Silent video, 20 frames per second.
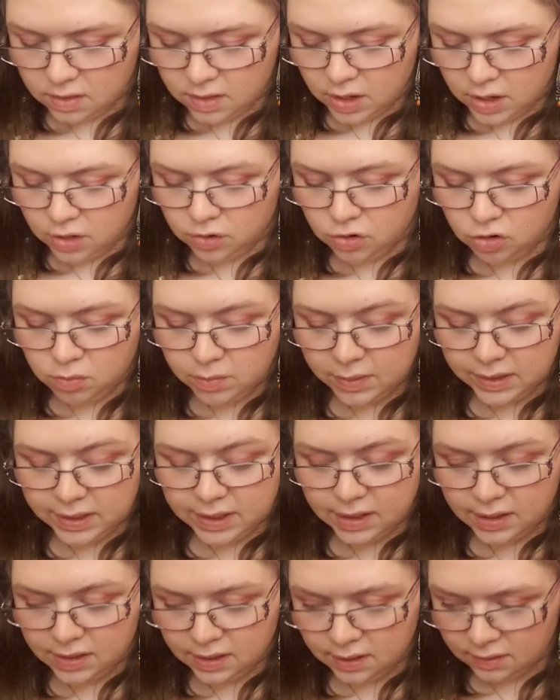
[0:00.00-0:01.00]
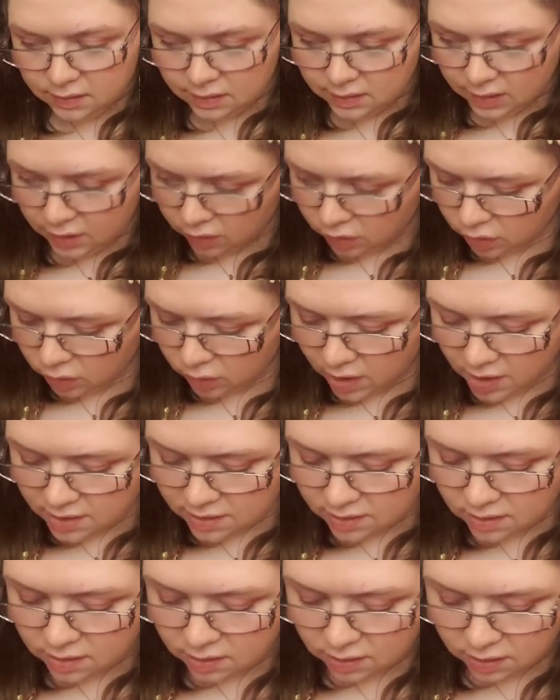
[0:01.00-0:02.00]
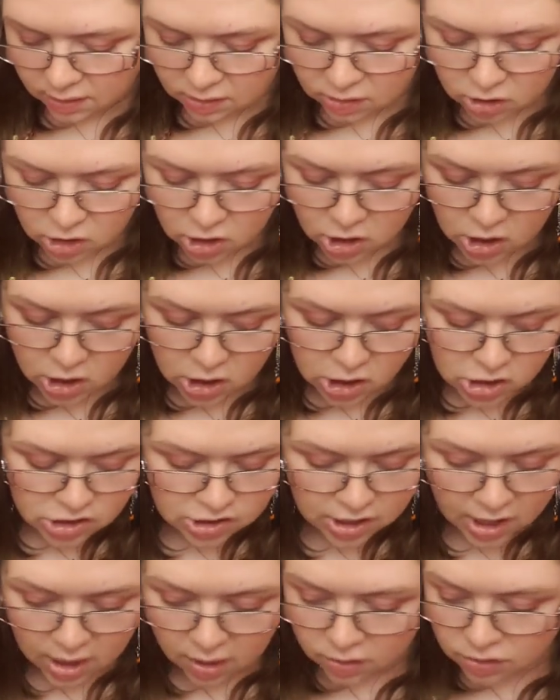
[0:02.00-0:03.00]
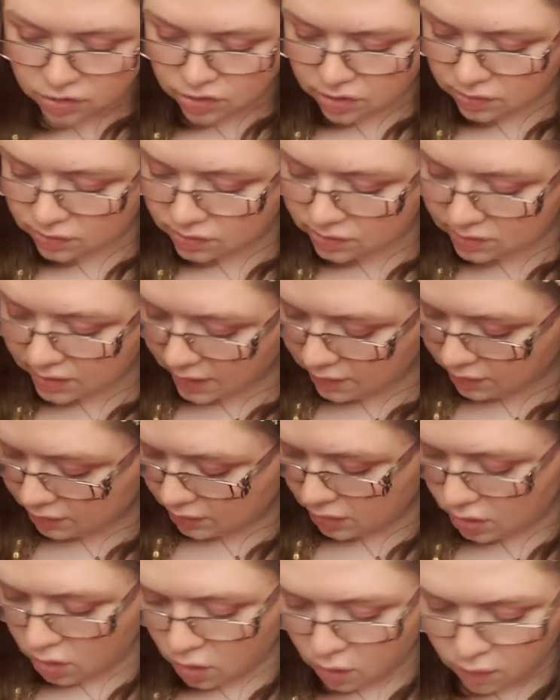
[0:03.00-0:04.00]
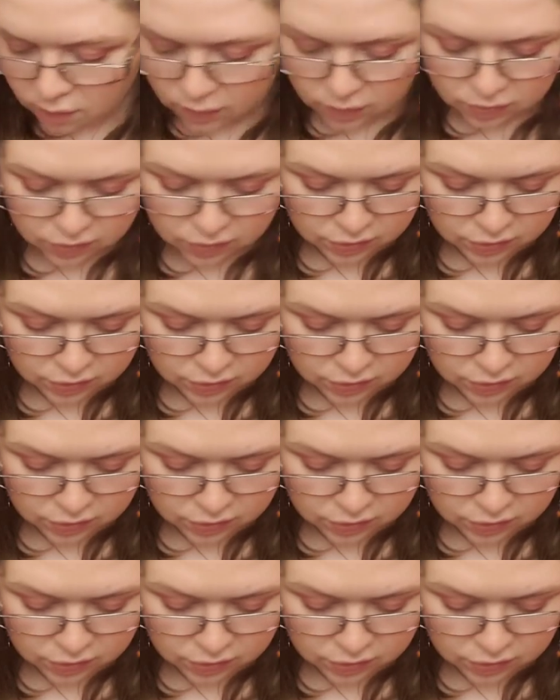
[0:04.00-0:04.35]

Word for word: their new beginning, their new identity, challenging safety over